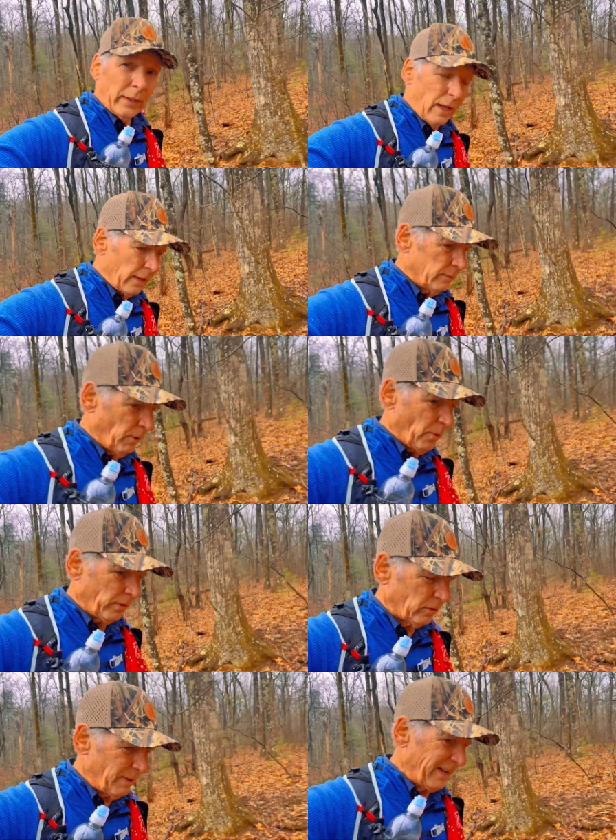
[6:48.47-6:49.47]
o'clock in the
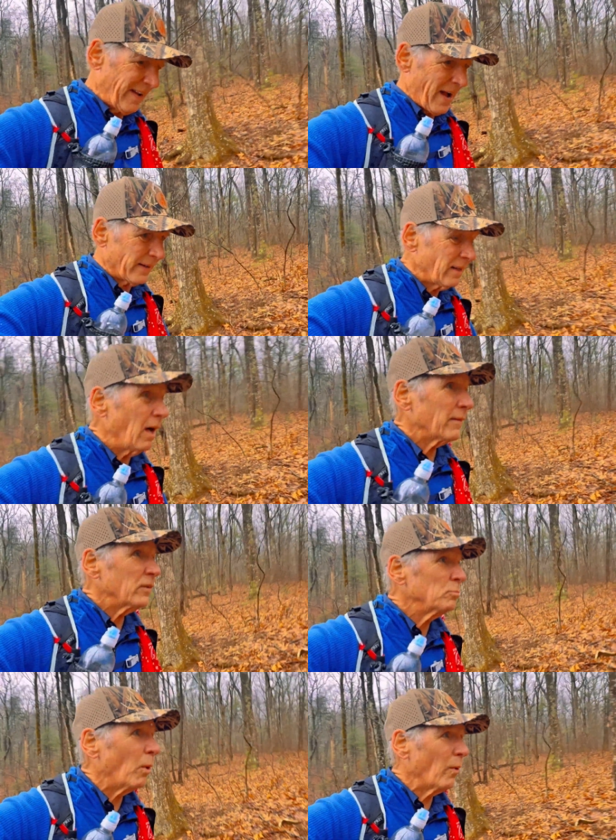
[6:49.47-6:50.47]
morning to about 9 o'clock
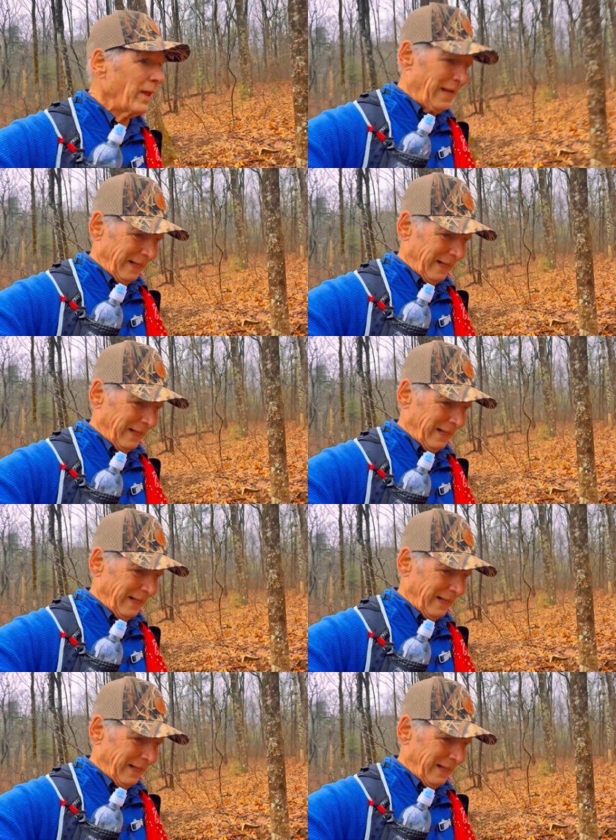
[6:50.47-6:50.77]
this morning.